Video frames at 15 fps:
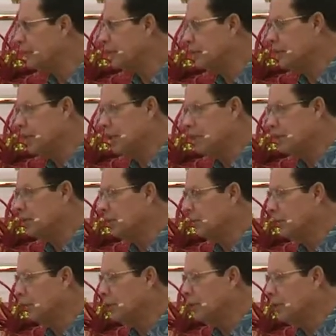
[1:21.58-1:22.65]
that child at some
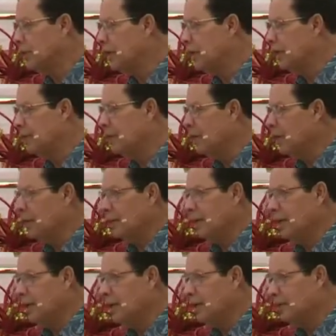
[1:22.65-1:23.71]
point in time
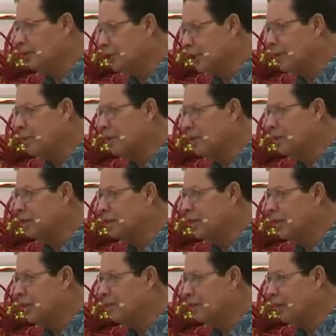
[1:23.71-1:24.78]
to have some
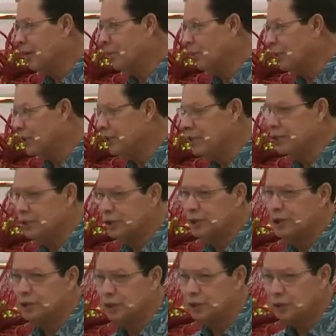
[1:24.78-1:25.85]
understanding about what he or
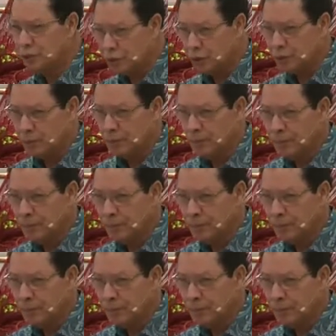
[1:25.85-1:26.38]
she should do